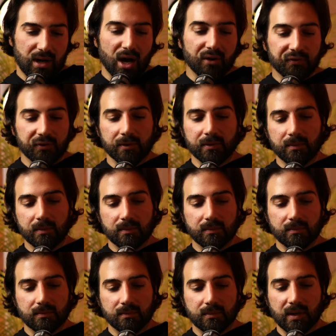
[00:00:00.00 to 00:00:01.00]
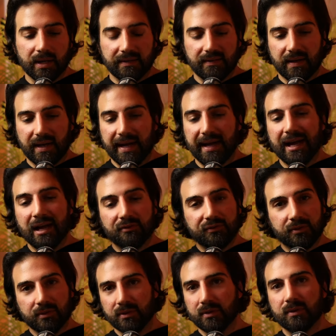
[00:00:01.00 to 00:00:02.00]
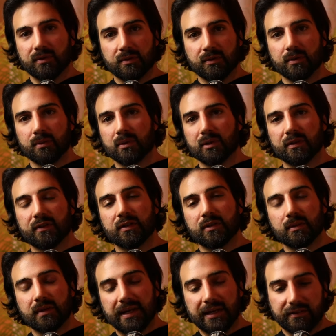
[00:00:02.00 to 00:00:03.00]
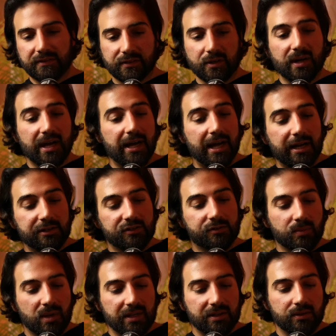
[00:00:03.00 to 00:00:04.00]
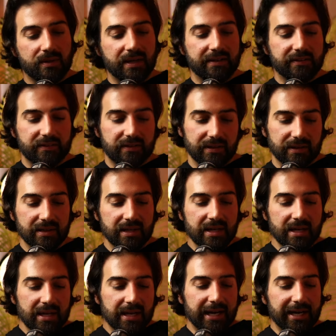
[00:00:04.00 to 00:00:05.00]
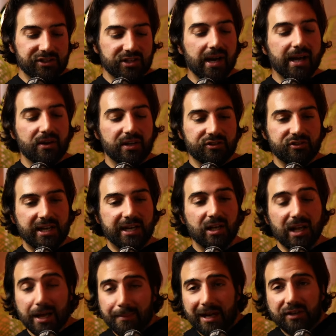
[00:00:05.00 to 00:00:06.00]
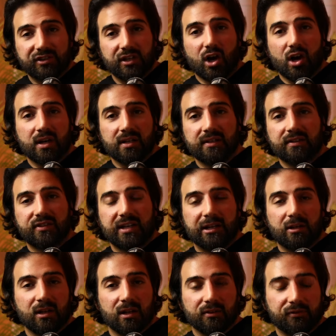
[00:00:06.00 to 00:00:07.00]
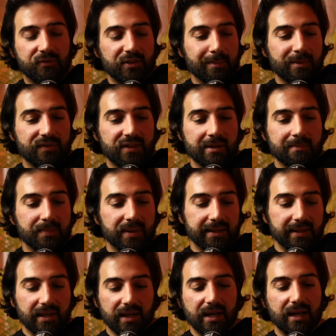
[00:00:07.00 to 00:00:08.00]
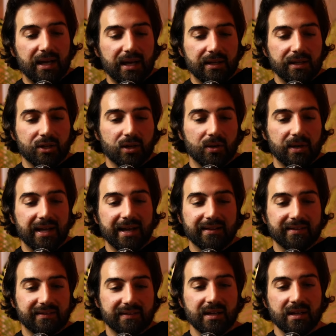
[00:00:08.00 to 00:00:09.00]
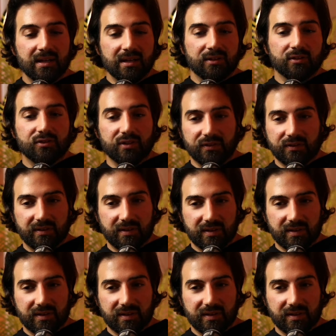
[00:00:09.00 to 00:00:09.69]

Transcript: offer what I have to the, to the world to you guys. So I, I just want you guys to uh, check out his channel. I'm actually on his channel on some of them, but uh, yep. you know he has just